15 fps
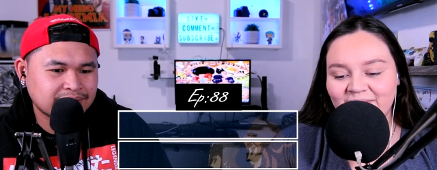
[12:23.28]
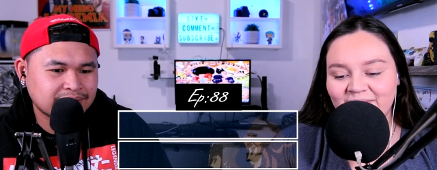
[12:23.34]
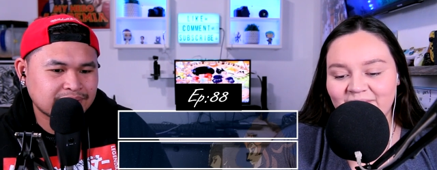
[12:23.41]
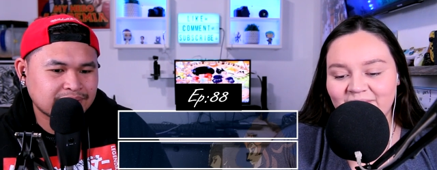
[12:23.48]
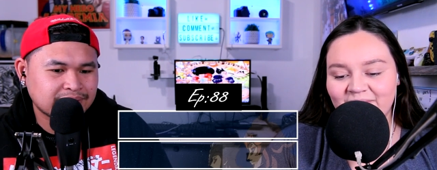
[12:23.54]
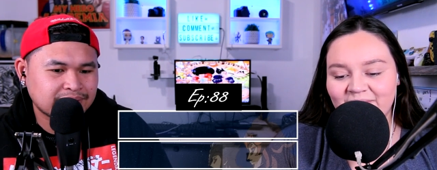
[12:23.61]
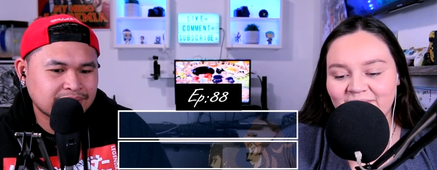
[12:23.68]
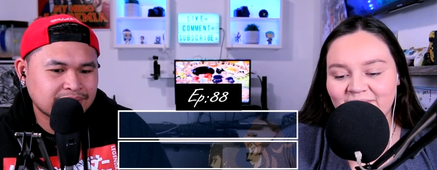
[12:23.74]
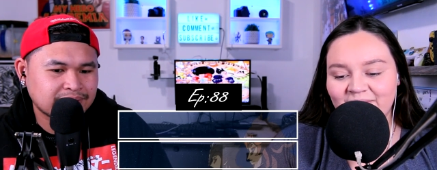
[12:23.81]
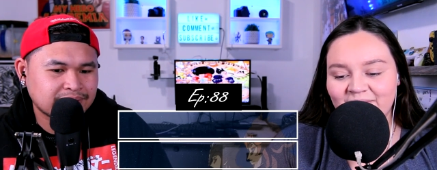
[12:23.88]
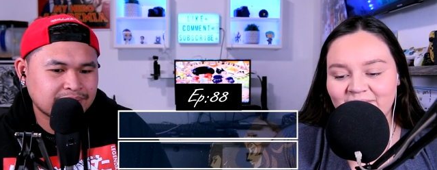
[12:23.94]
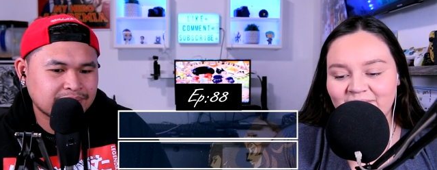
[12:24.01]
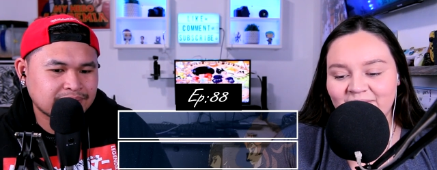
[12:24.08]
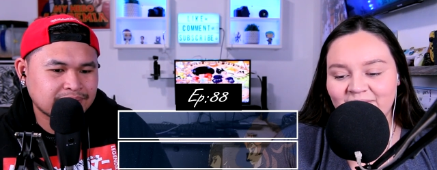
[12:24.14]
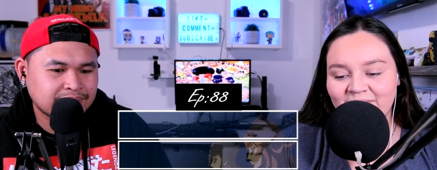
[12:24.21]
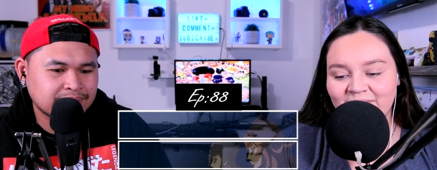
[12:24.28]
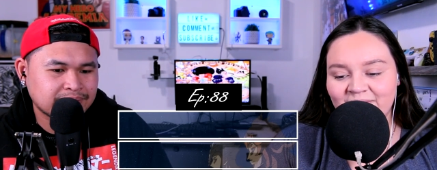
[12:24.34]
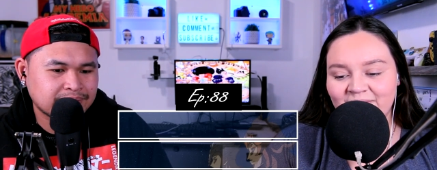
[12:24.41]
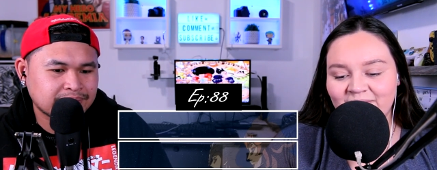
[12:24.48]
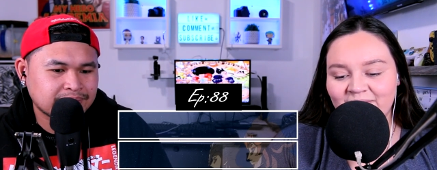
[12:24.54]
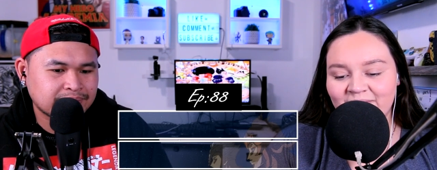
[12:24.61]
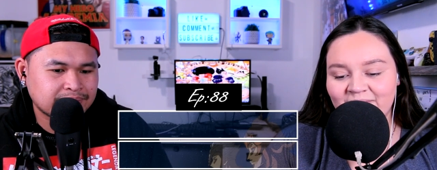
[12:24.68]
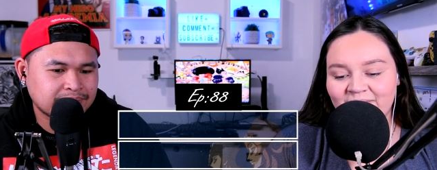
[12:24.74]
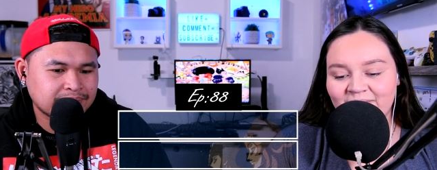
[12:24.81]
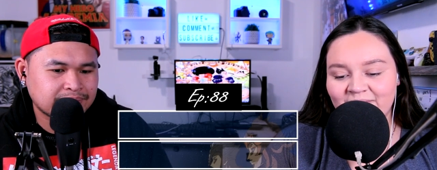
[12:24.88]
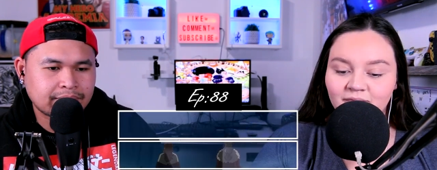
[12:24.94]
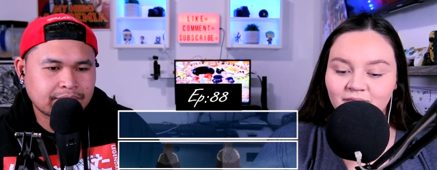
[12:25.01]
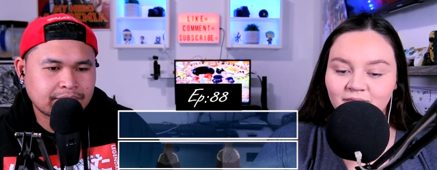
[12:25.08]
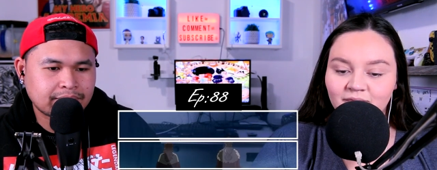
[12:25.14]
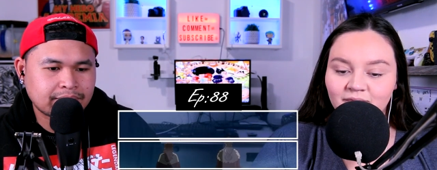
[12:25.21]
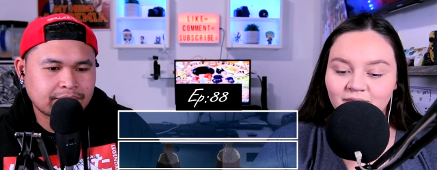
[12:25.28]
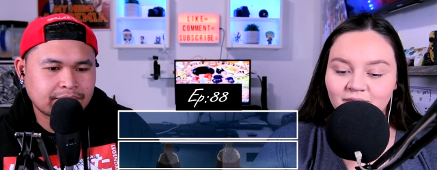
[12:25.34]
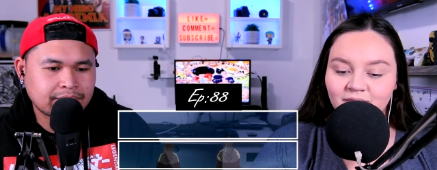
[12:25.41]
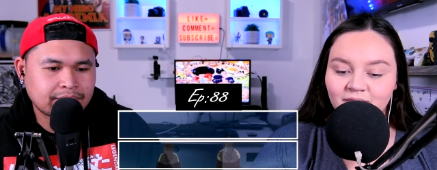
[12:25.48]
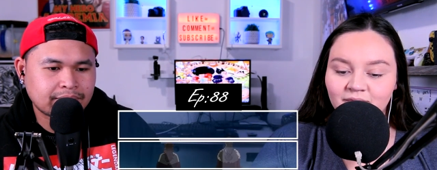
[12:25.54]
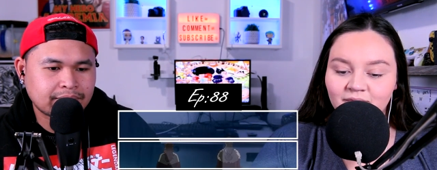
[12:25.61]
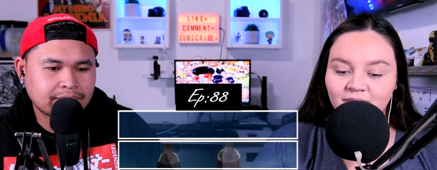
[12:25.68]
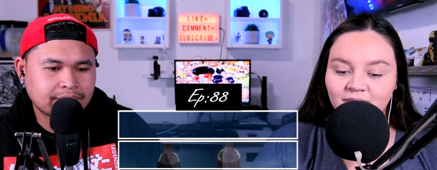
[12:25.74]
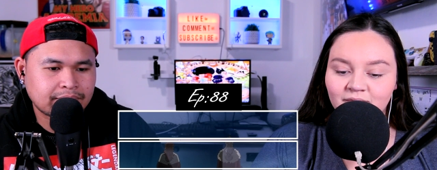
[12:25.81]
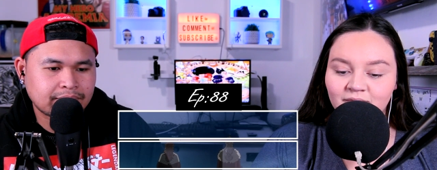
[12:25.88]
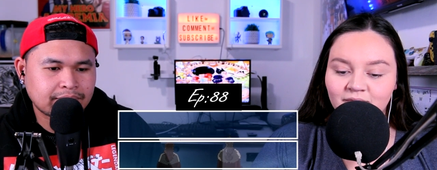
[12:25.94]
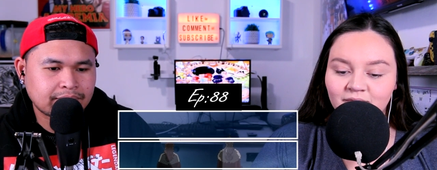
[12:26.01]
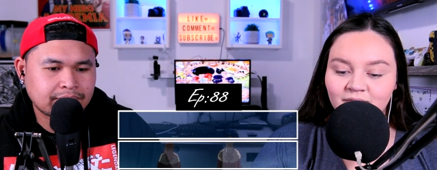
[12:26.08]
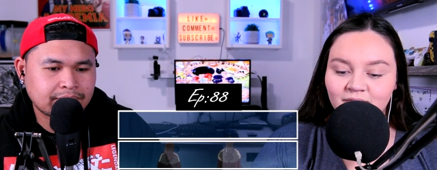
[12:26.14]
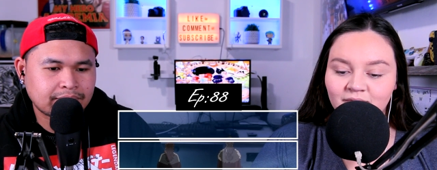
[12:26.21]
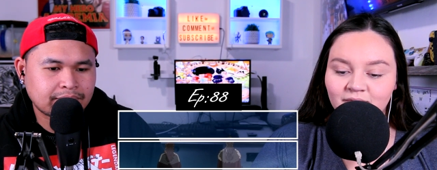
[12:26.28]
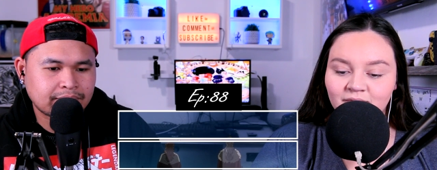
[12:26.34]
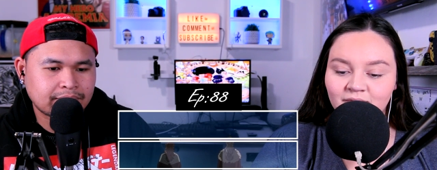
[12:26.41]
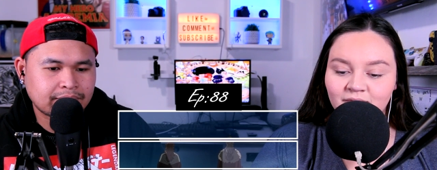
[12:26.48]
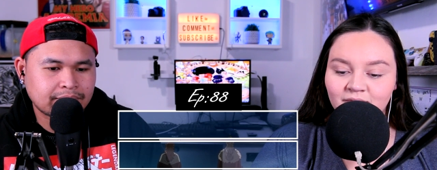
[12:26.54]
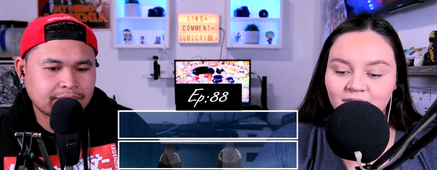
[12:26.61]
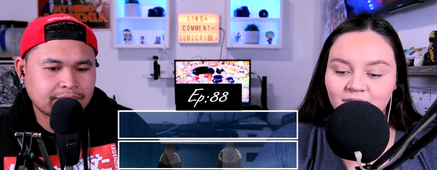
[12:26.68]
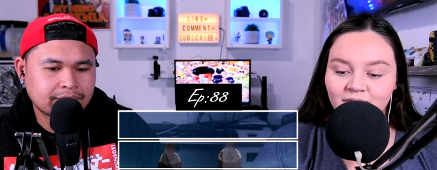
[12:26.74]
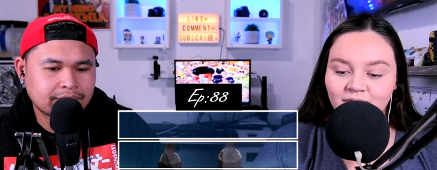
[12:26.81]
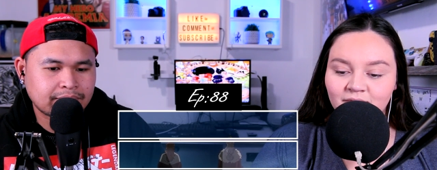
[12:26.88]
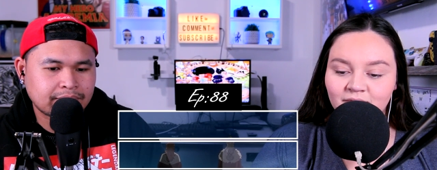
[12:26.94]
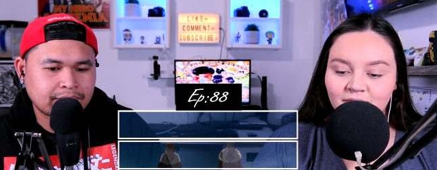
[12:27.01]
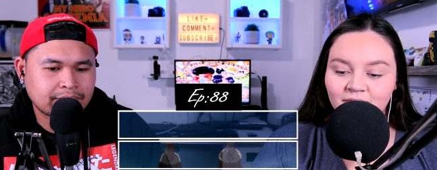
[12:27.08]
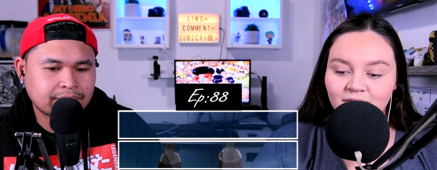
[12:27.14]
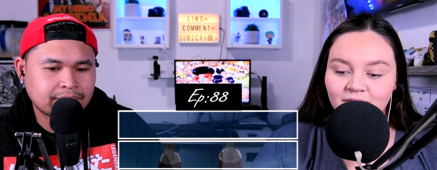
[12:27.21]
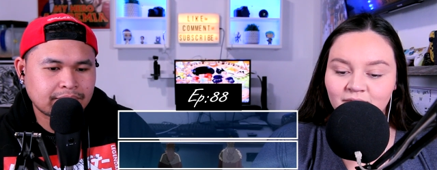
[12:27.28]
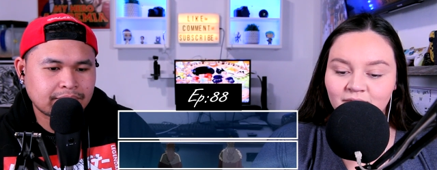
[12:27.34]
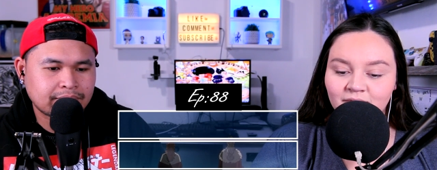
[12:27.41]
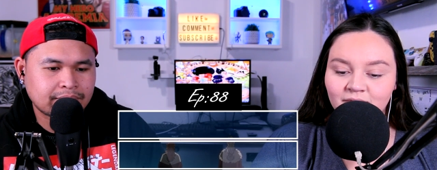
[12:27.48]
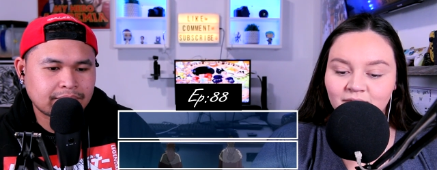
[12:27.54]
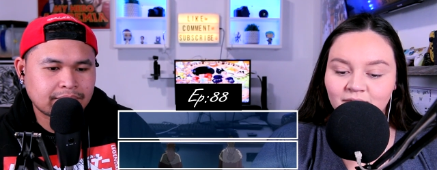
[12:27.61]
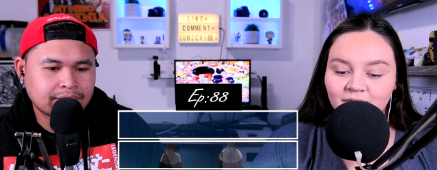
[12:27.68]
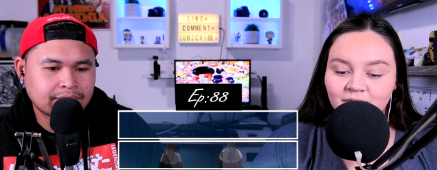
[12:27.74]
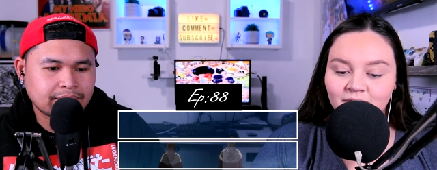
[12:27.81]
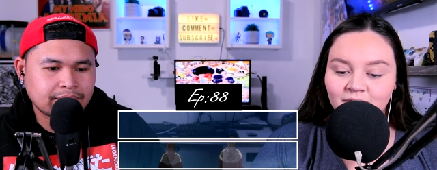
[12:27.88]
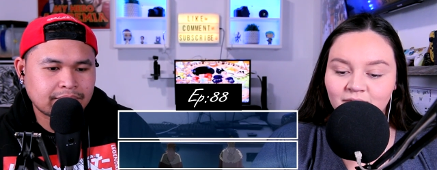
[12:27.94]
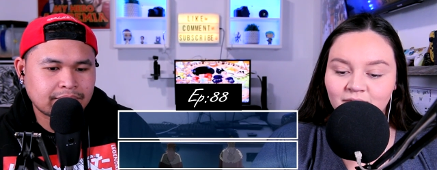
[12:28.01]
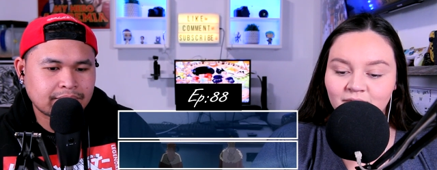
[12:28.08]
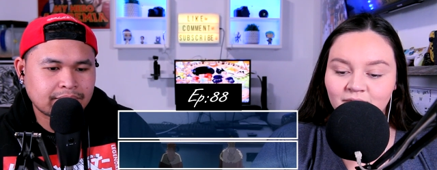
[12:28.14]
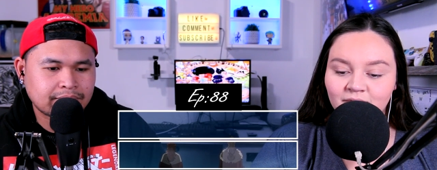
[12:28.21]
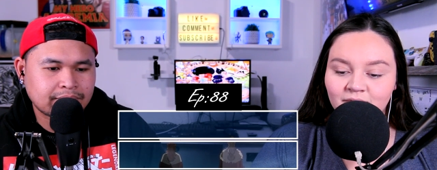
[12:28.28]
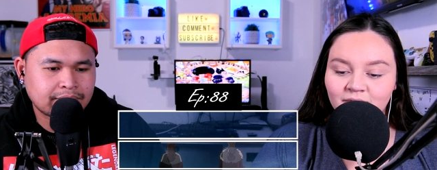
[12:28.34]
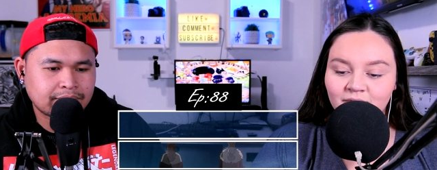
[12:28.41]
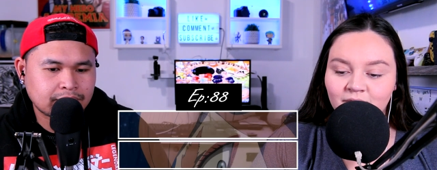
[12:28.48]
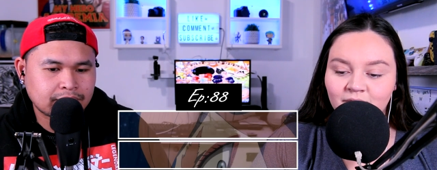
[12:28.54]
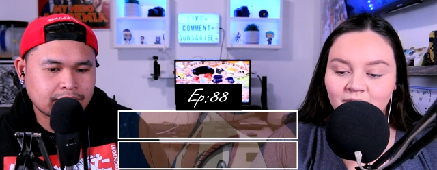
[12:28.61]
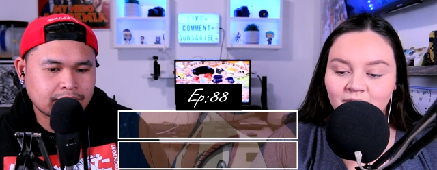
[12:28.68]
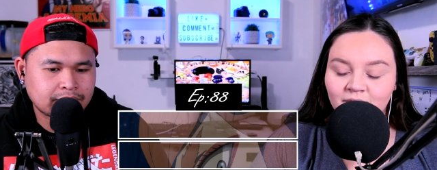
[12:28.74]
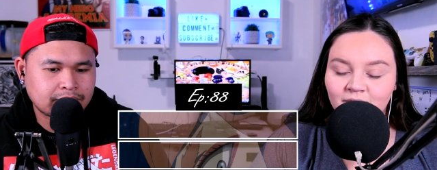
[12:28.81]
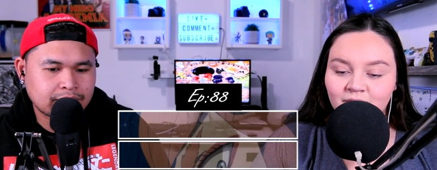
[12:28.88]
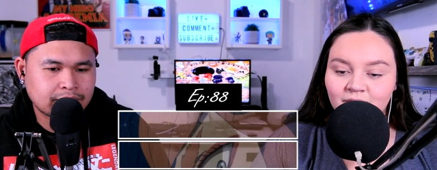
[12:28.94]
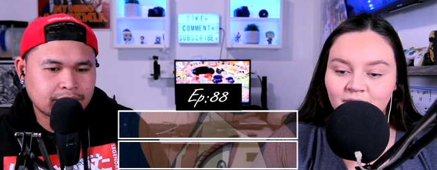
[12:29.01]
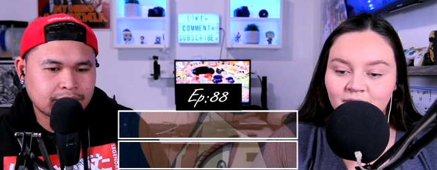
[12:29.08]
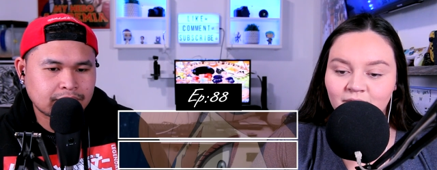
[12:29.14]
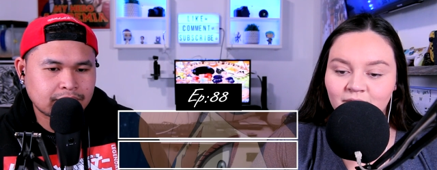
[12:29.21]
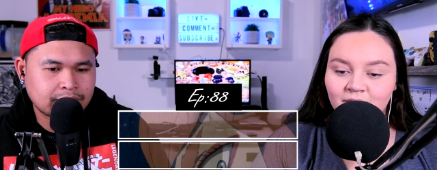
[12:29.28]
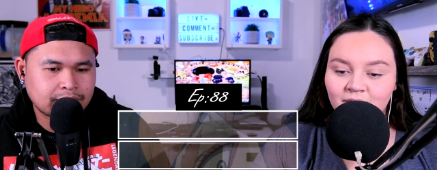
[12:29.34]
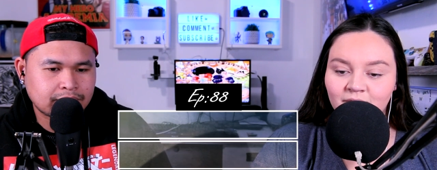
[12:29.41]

Nobody speaks.